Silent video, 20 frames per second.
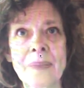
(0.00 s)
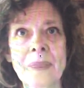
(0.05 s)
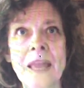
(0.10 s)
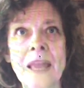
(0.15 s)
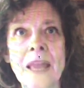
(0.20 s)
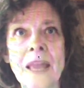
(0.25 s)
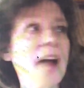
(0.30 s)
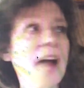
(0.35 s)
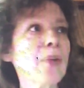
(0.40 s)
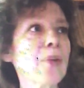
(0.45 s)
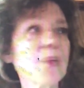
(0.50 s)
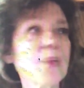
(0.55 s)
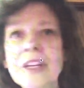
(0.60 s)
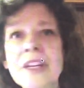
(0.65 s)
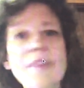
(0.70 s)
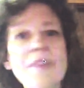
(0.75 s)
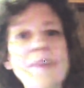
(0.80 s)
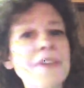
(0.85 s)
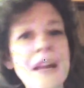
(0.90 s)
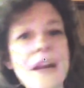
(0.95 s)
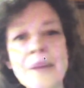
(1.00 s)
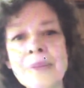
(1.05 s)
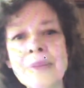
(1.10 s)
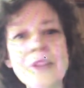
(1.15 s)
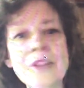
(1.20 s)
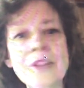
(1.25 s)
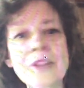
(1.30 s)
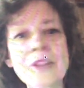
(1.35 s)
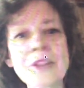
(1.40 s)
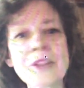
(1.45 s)
I wouldn't have come
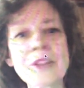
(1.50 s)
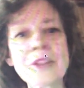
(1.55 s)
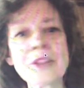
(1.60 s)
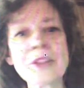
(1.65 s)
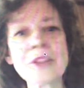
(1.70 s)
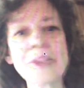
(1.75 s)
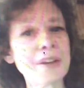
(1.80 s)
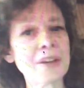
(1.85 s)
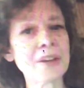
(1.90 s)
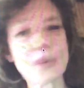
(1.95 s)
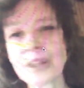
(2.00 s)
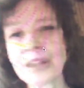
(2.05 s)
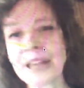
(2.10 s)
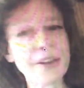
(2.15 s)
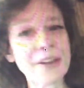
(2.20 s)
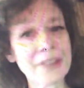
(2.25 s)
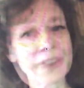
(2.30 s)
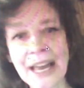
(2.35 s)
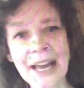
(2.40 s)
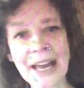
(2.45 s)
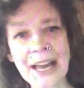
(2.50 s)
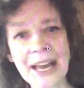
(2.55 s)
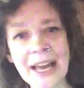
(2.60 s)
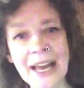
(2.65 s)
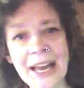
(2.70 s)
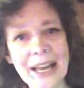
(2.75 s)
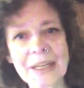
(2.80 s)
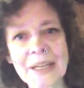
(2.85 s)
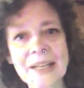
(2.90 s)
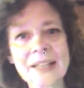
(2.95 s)
to the method without that,
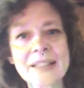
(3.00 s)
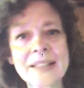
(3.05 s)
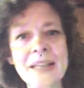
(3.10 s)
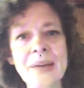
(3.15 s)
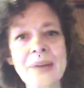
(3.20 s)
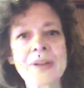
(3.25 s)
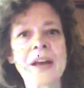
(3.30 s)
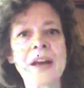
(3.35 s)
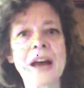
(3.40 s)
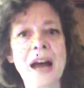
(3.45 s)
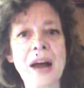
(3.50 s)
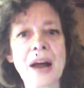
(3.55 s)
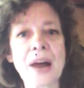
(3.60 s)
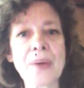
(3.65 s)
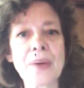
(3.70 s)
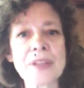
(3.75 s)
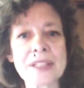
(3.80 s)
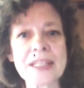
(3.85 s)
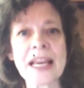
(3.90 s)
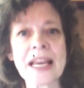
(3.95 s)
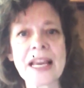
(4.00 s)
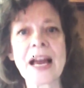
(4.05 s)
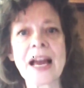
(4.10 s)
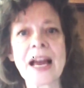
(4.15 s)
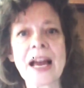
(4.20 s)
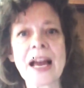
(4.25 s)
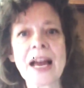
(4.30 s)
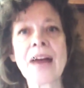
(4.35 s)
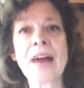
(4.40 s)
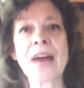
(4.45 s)
because I was
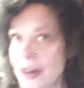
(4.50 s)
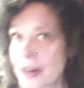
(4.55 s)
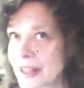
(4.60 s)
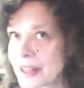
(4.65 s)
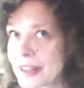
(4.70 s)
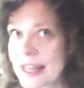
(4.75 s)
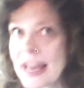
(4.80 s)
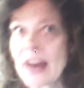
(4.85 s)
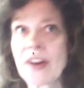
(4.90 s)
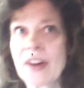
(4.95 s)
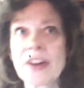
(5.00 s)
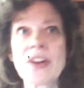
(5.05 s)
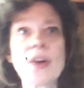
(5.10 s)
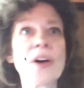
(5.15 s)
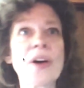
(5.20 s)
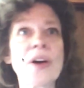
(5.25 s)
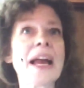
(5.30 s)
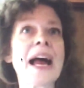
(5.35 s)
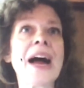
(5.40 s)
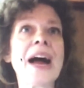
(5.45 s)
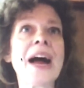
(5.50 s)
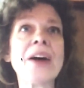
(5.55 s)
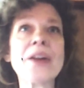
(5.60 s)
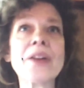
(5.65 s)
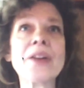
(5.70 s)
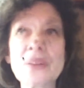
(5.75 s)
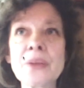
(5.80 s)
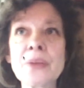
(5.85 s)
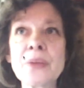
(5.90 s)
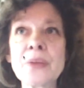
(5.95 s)
starting there and going, how
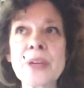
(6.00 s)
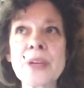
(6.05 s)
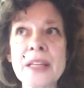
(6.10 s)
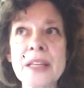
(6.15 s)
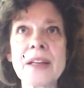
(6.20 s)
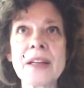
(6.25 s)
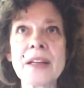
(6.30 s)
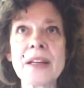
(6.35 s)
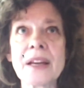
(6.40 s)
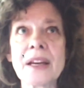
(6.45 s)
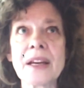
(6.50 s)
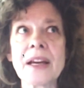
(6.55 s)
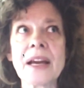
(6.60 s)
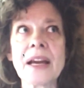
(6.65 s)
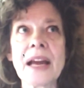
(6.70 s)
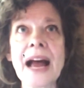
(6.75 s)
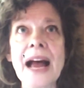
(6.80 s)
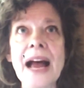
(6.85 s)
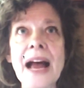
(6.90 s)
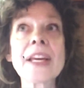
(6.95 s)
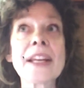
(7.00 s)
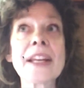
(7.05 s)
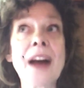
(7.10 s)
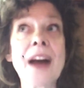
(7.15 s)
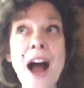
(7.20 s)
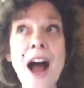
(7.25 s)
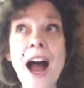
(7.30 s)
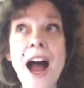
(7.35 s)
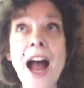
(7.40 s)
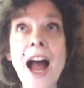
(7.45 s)
can
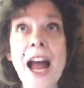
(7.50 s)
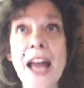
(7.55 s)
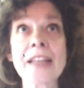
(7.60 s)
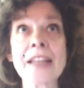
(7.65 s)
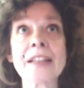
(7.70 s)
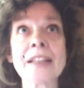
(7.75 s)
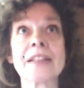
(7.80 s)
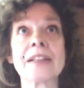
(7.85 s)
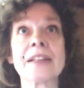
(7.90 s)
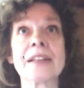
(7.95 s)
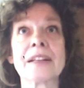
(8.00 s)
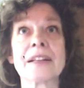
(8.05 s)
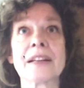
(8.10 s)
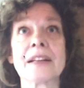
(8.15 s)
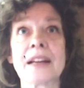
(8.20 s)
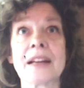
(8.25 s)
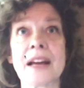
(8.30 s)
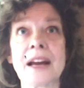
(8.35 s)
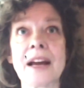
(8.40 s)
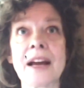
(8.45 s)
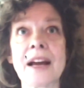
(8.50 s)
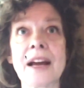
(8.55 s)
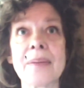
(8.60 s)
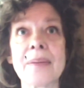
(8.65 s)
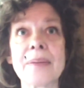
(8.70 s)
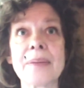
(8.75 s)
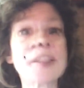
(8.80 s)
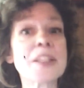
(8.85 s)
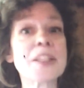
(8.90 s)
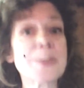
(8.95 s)
I
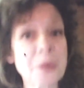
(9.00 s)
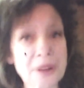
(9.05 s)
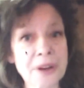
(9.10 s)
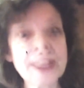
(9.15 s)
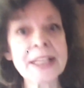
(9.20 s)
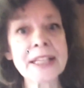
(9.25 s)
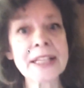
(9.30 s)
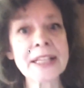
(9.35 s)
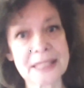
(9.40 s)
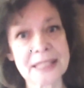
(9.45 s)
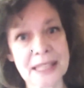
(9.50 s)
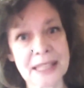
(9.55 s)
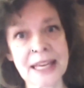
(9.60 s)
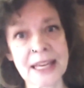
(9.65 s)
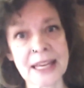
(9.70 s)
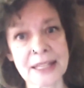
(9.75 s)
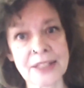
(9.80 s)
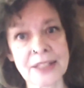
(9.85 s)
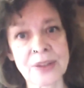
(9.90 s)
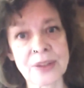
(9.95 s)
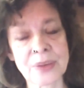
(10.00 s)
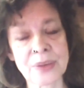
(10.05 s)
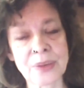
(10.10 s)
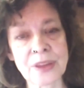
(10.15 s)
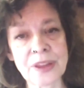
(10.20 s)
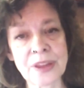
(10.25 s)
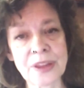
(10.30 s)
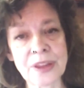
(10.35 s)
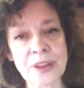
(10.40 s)
experience this, what they're